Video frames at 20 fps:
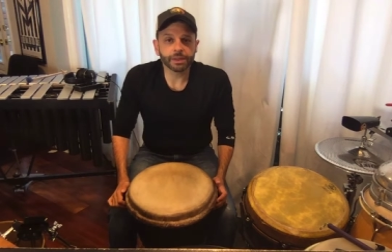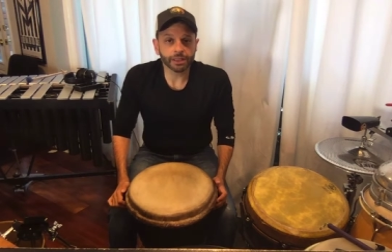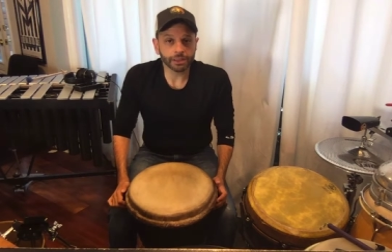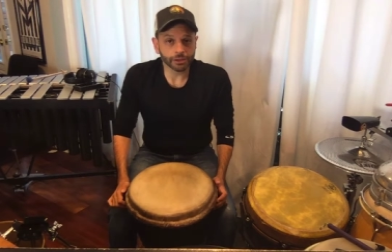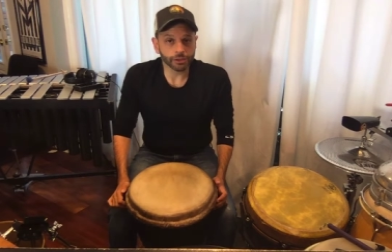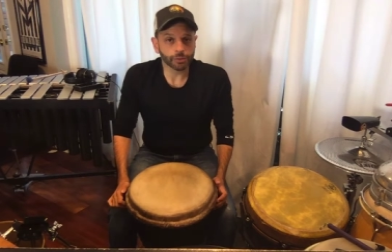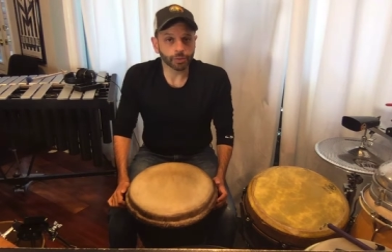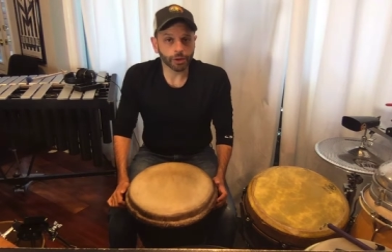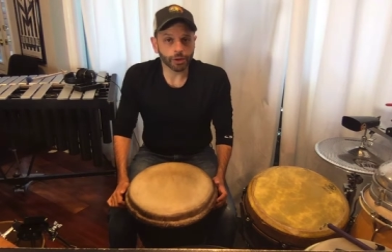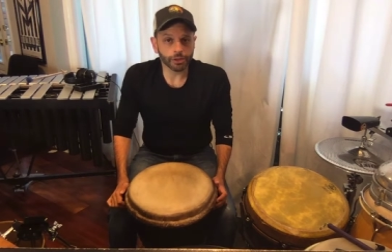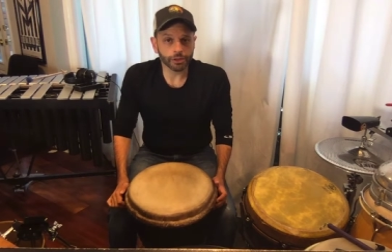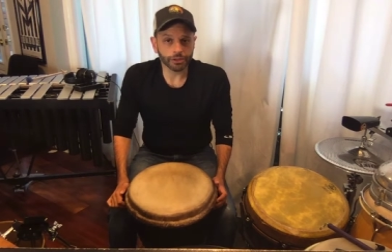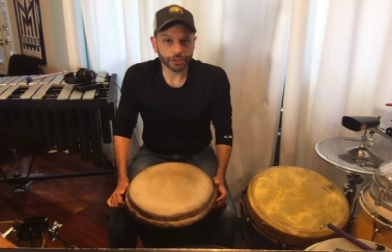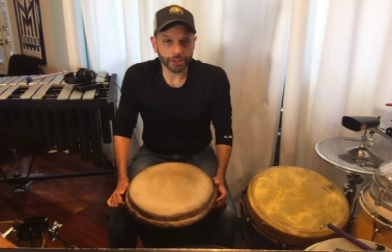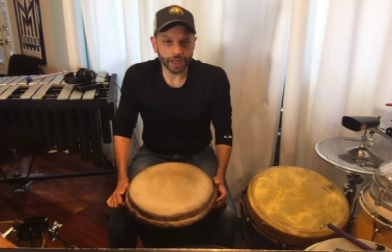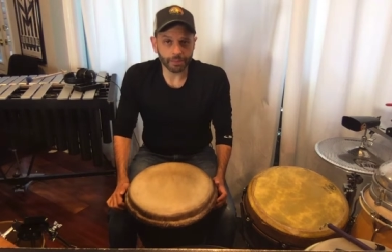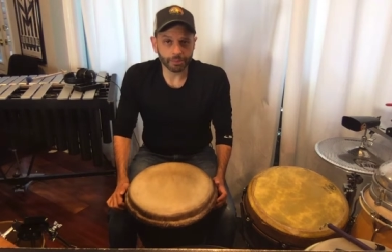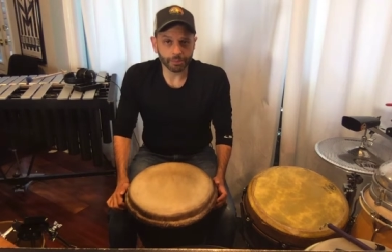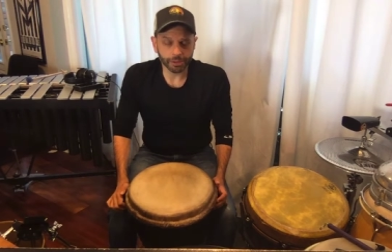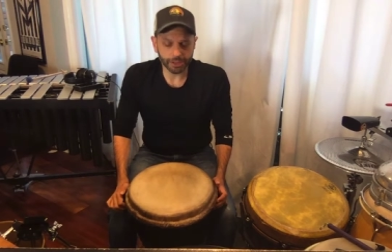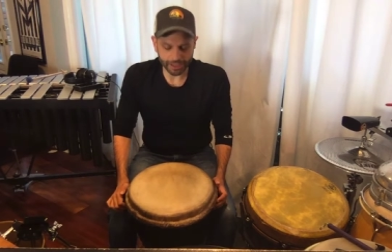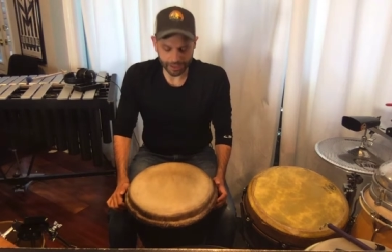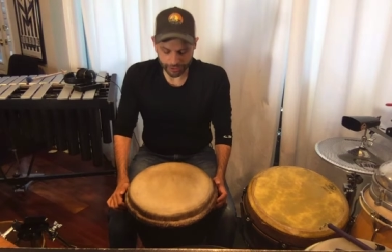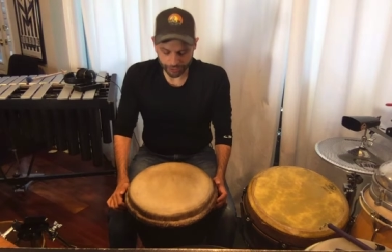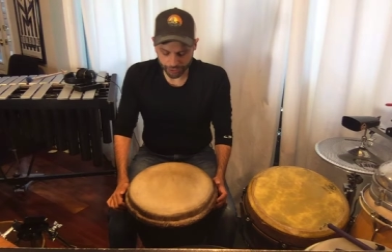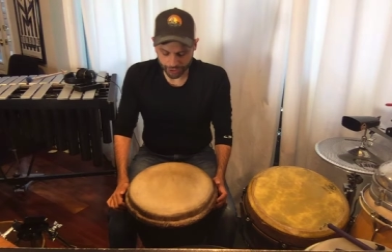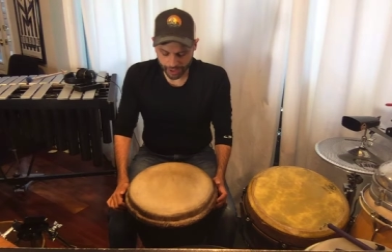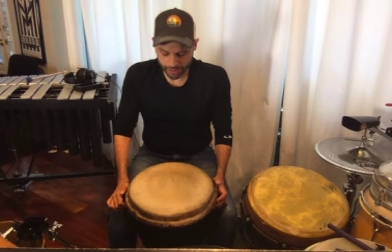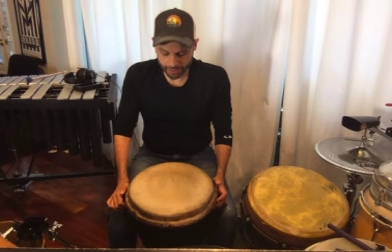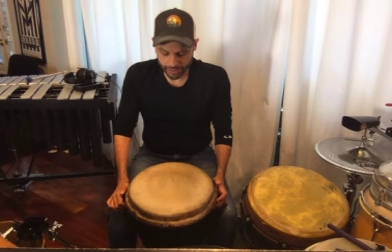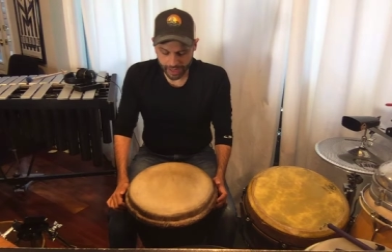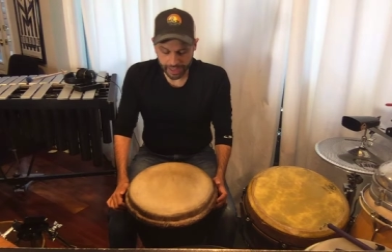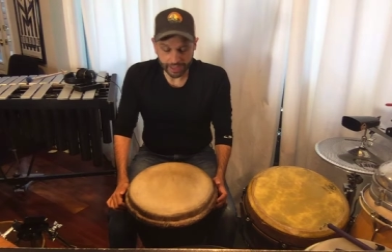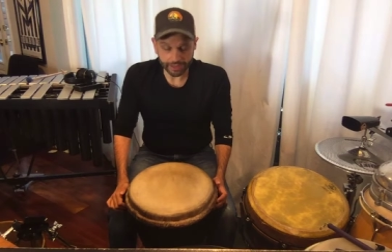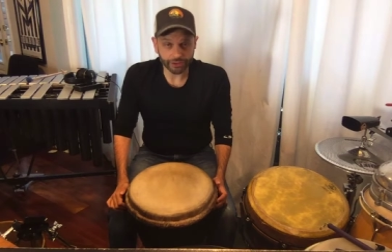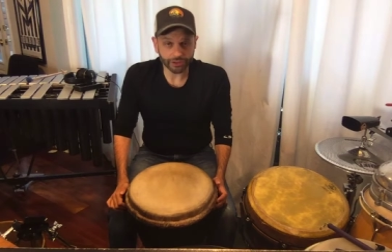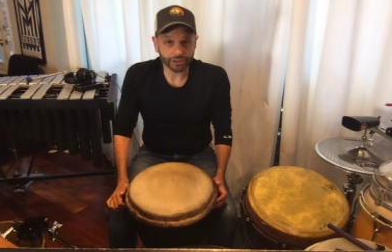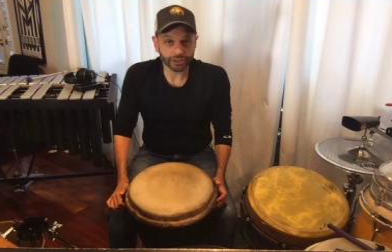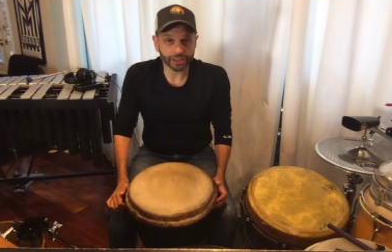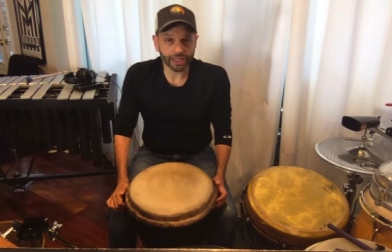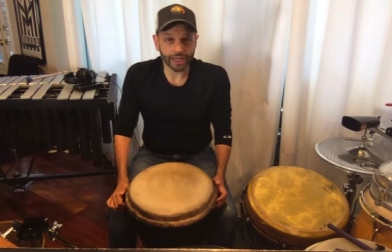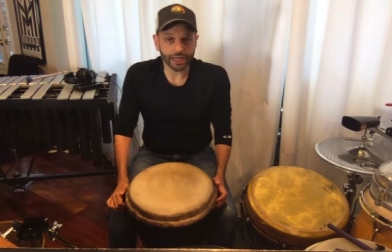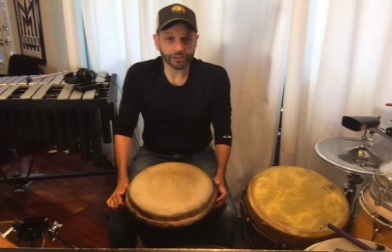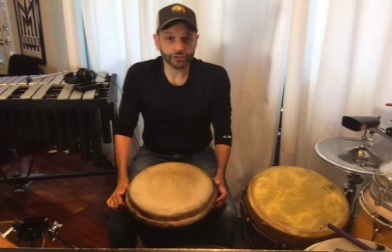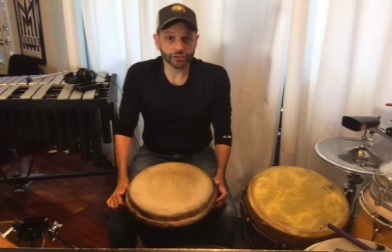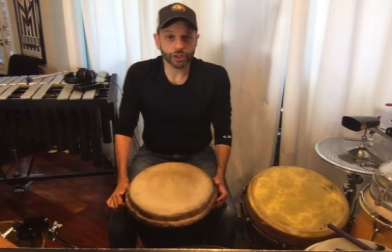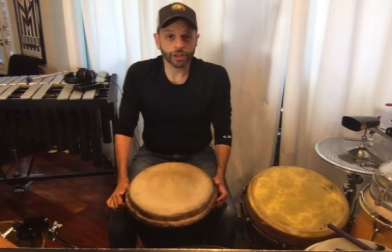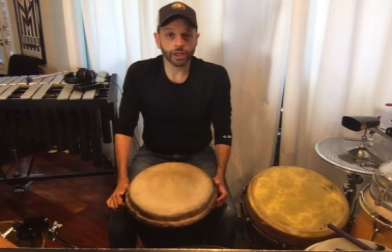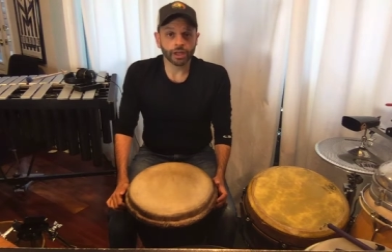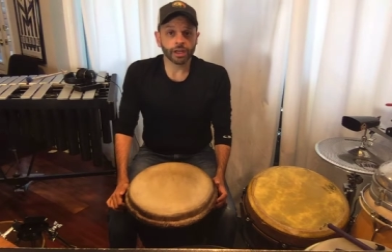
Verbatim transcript: at least part of the time, playing djembe in this class.